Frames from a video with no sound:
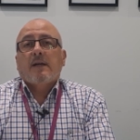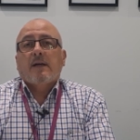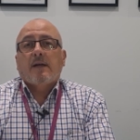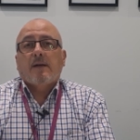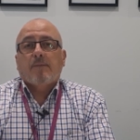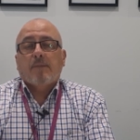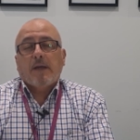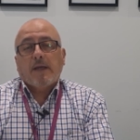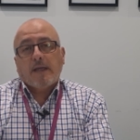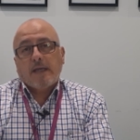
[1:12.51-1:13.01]

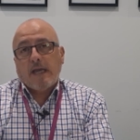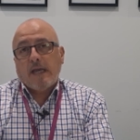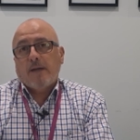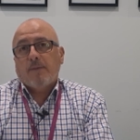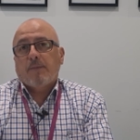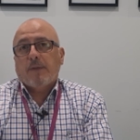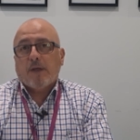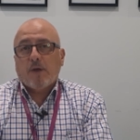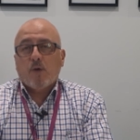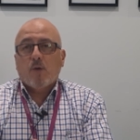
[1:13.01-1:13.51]
um,
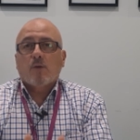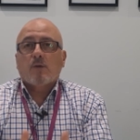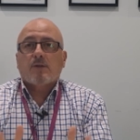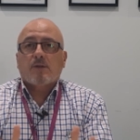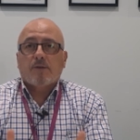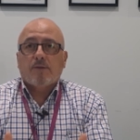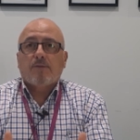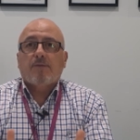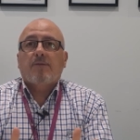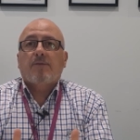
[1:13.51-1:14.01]
again, because
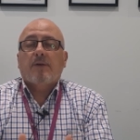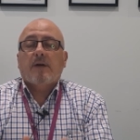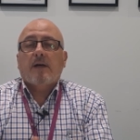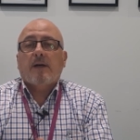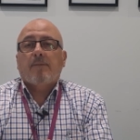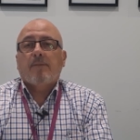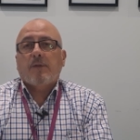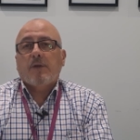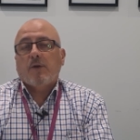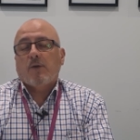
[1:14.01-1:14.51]
of
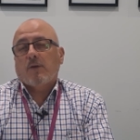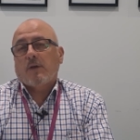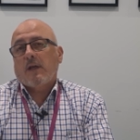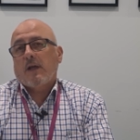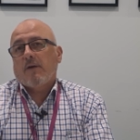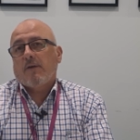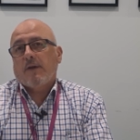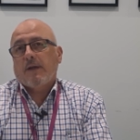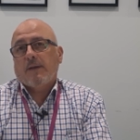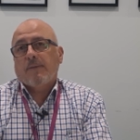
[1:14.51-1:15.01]
um, the
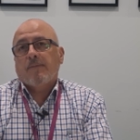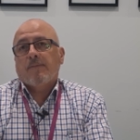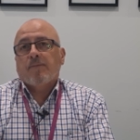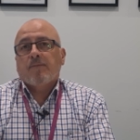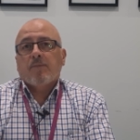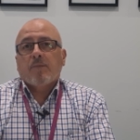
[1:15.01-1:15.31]
ongoing